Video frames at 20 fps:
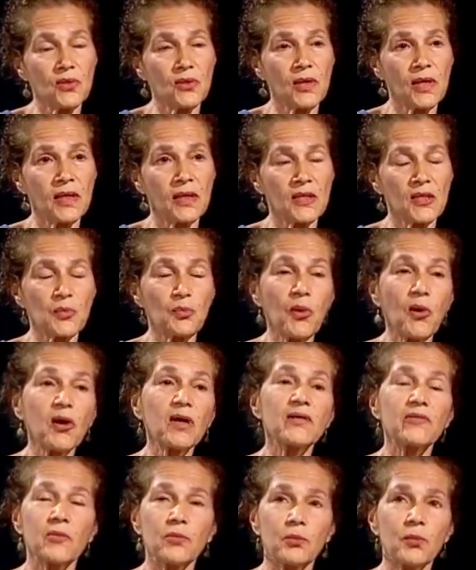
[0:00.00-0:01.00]
and it's
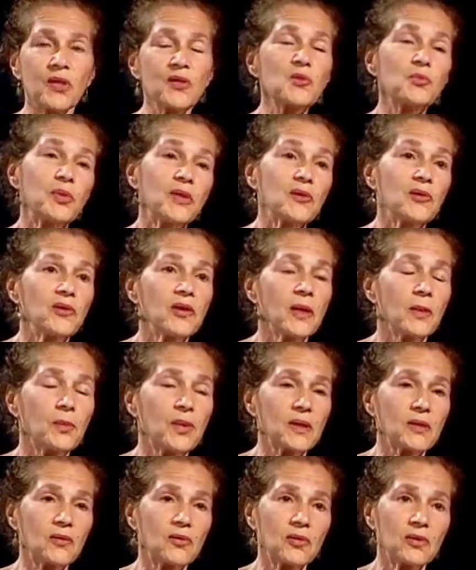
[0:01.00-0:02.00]
part of a much bigger
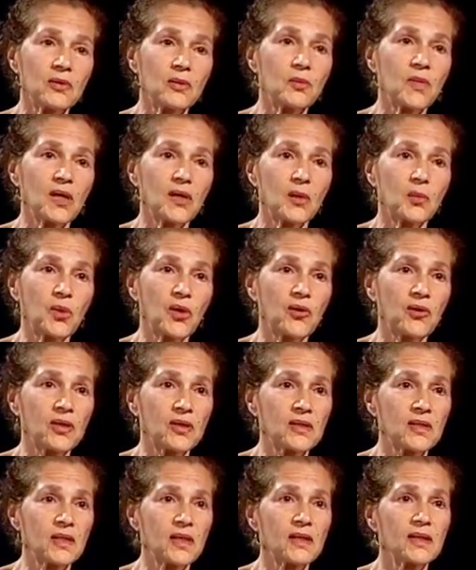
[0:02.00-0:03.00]
epic called the
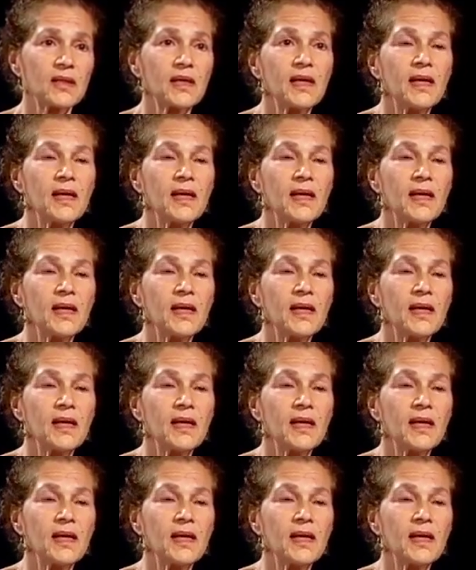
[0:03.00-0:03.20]
Mahabharata.